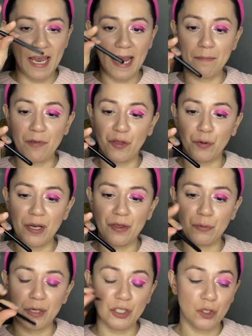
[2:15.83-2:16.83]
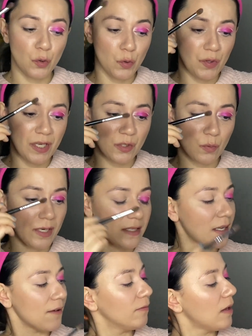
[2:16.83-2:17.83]
M332. This one
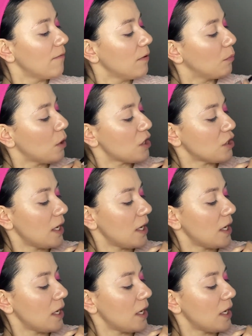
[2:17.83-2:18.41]
is a fluffy brush.